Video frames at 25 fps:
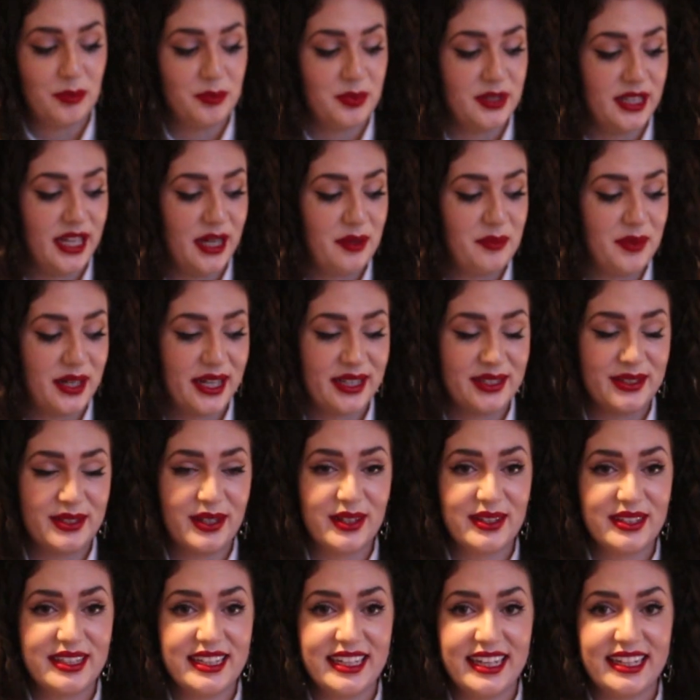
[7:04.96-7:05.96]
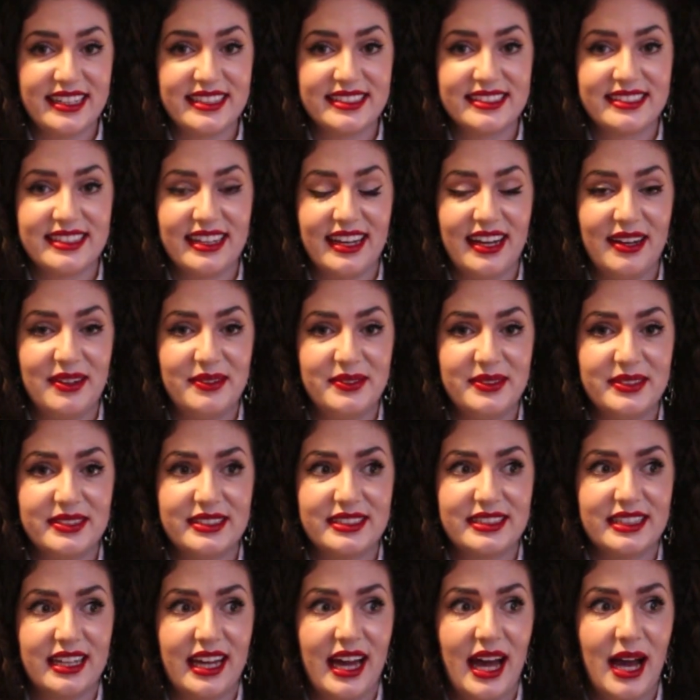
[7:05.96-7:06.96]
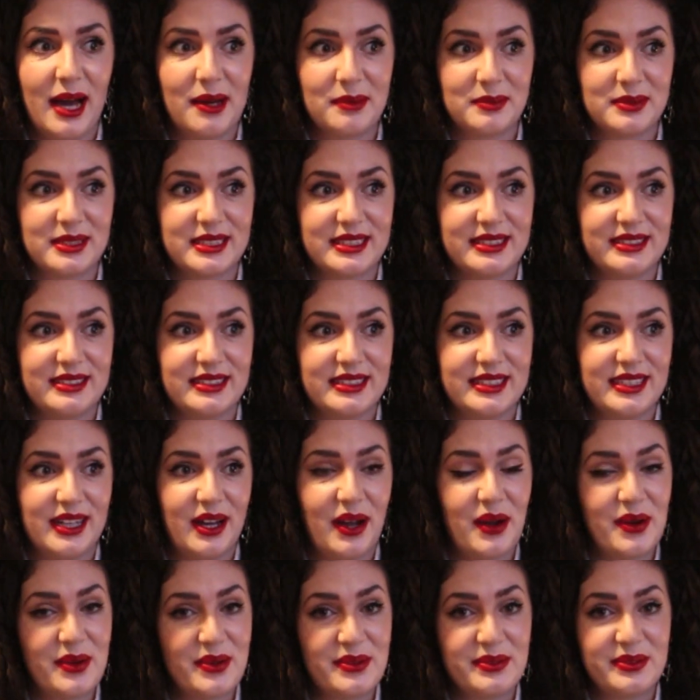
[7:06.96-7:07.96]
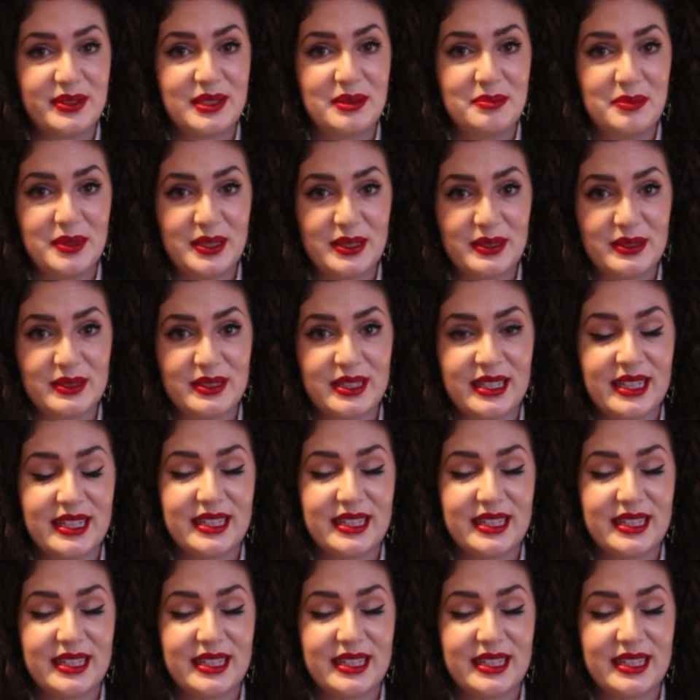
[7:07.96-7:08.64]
But then when I got this, I was absolutely over the moon.